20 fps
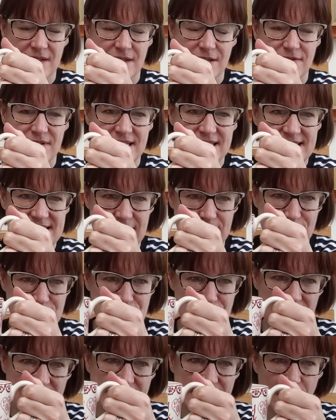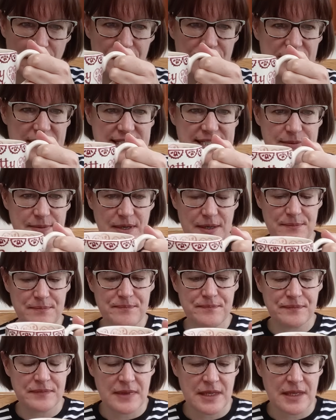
Great soundtrack on this one.